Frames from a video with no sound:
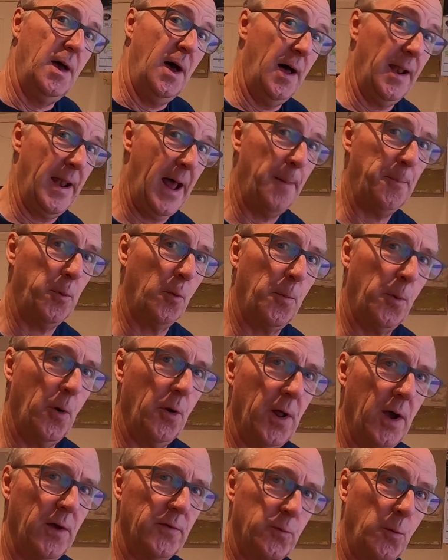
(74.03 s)
Apple
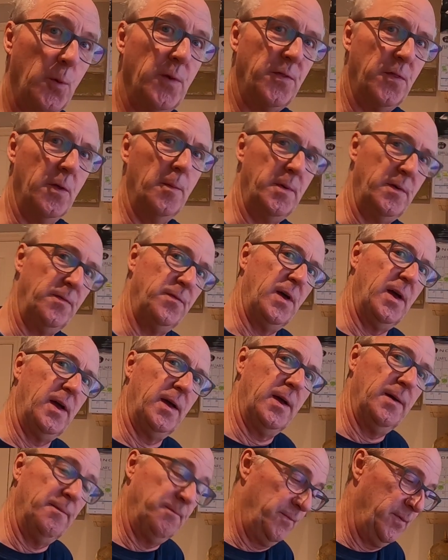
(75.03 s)
product with them, if
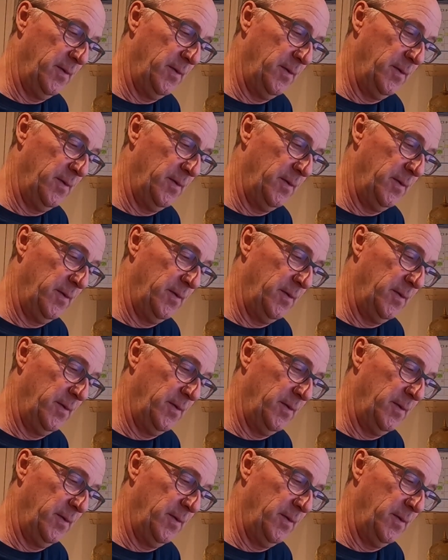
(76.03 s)
they,